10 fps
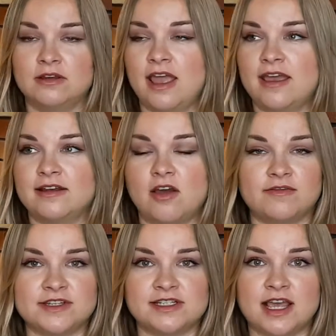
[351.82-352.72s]
And
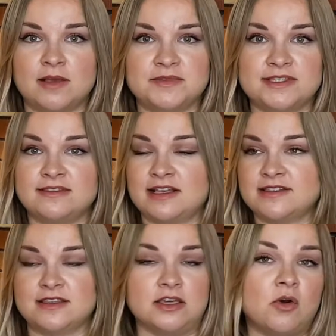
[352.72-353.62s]
oftentimes
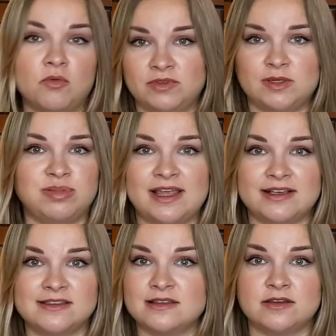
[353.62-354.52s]
that's the only
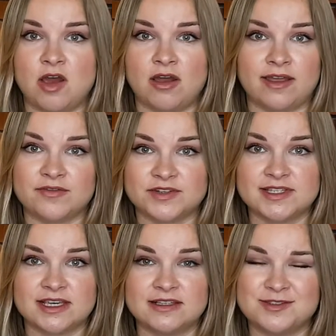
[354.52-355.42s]
place the dog ever
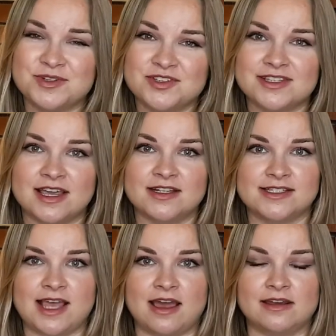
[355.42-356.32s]
sees, which is kind of
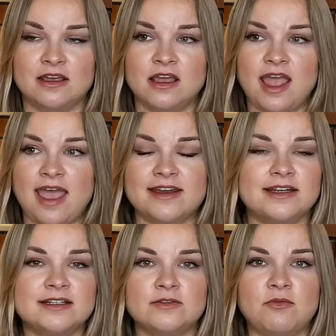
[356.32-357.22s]
sad. And I
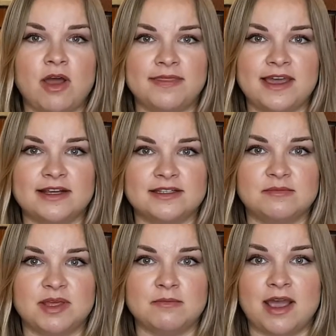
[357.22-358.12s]
didn't want that to
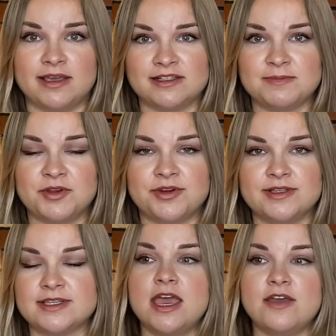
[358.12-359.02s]
be my
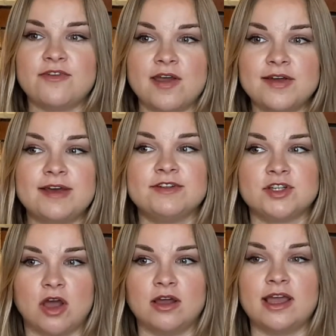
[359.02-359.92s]
experience. If I have a
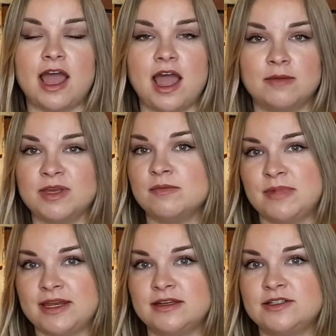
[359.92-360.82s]
dog, I'm
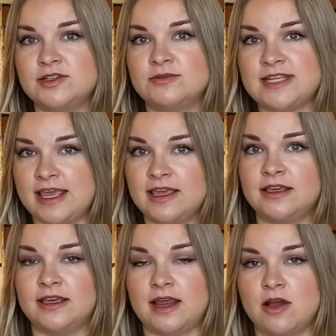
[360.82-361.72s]
committed to
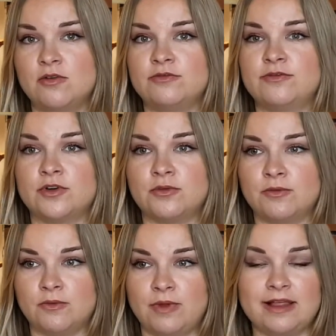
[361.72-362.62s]
taking it out for
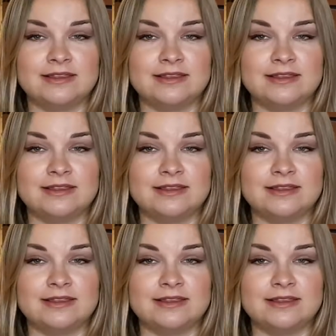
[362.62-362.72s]
at